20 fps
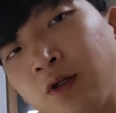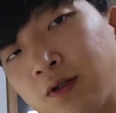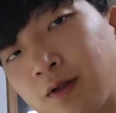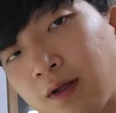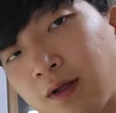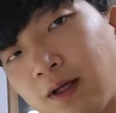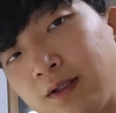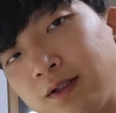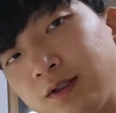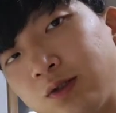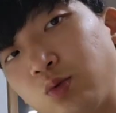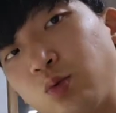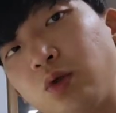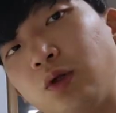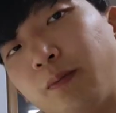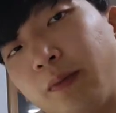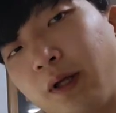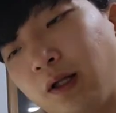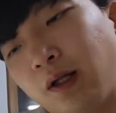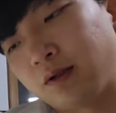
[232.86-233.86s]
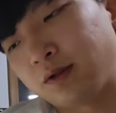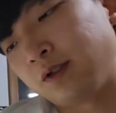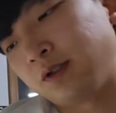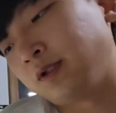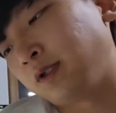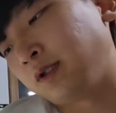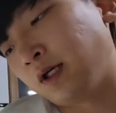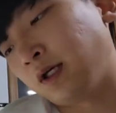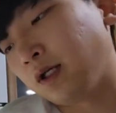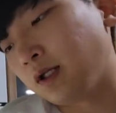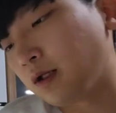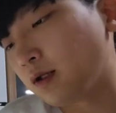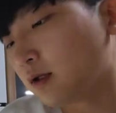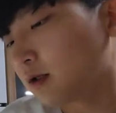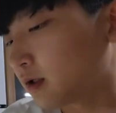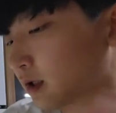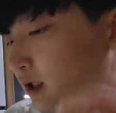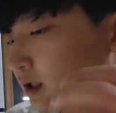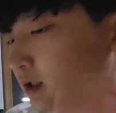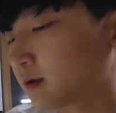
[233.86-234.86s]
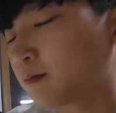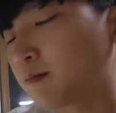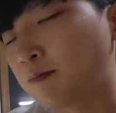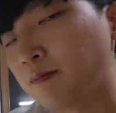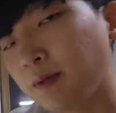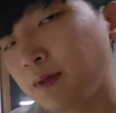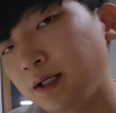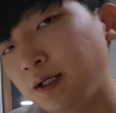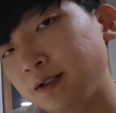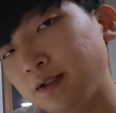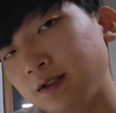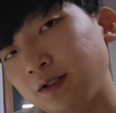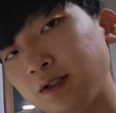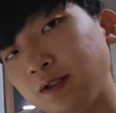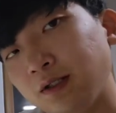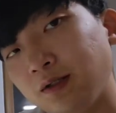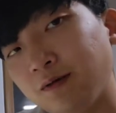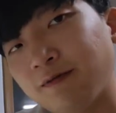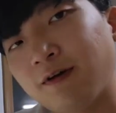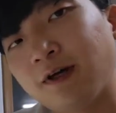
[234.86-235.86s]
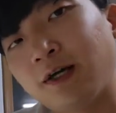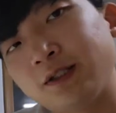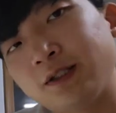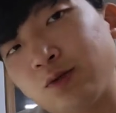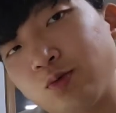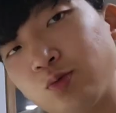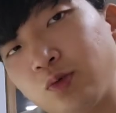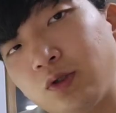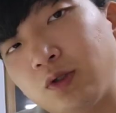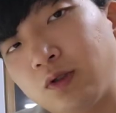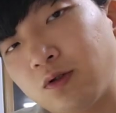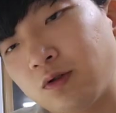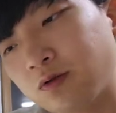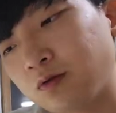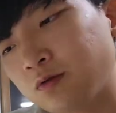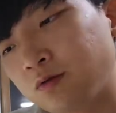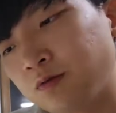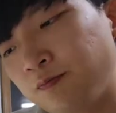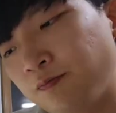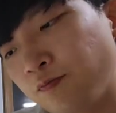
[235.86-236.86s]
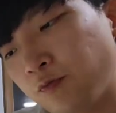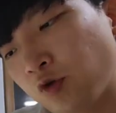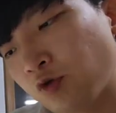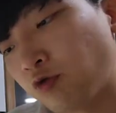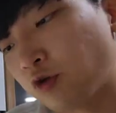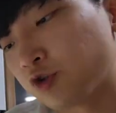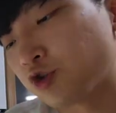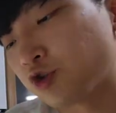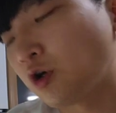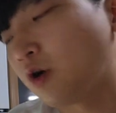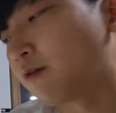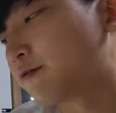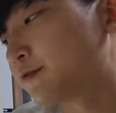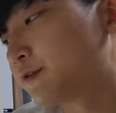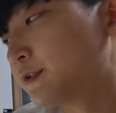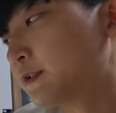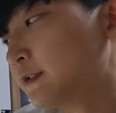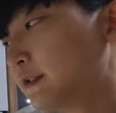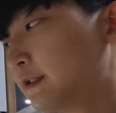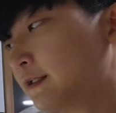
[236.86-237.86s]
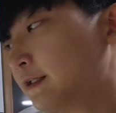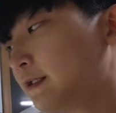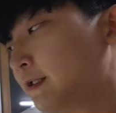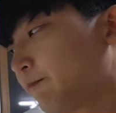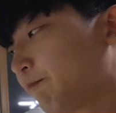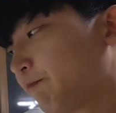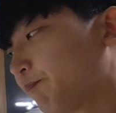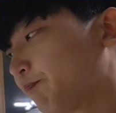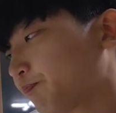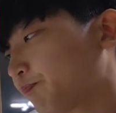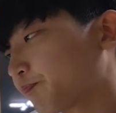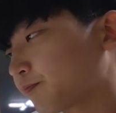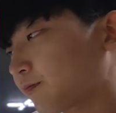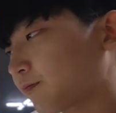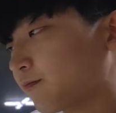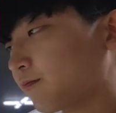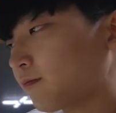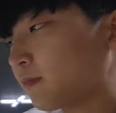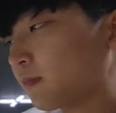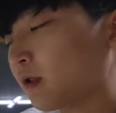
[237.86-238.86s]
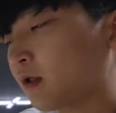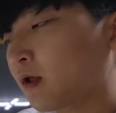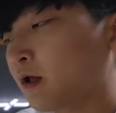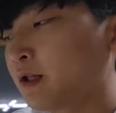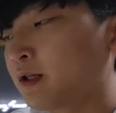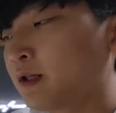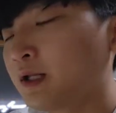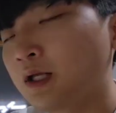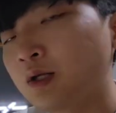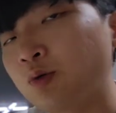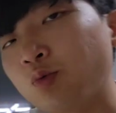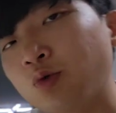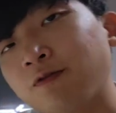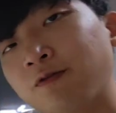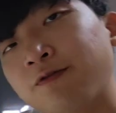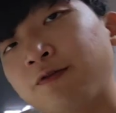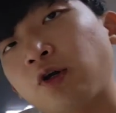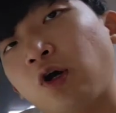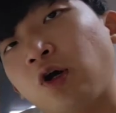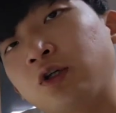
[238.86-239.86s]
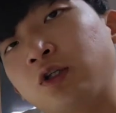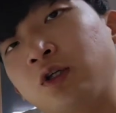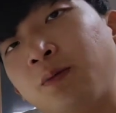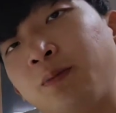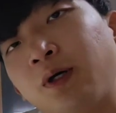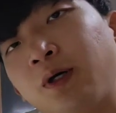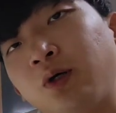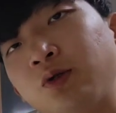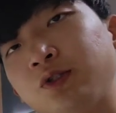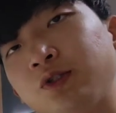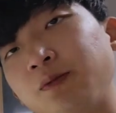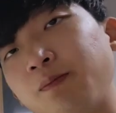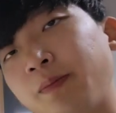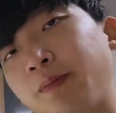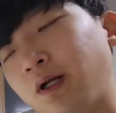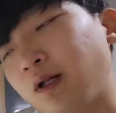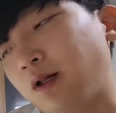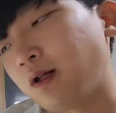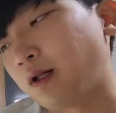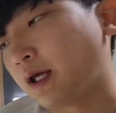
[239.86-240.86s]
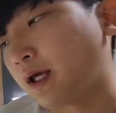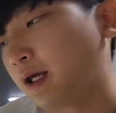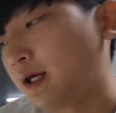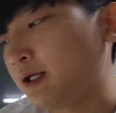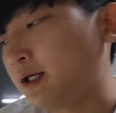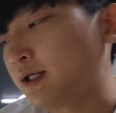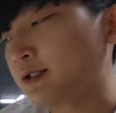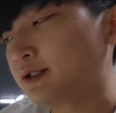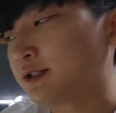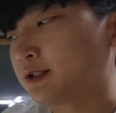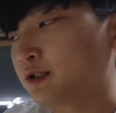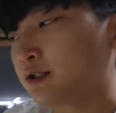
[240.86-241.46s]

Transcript: things will melt, and that means the device will crush off. And then we've talked about some metal gates,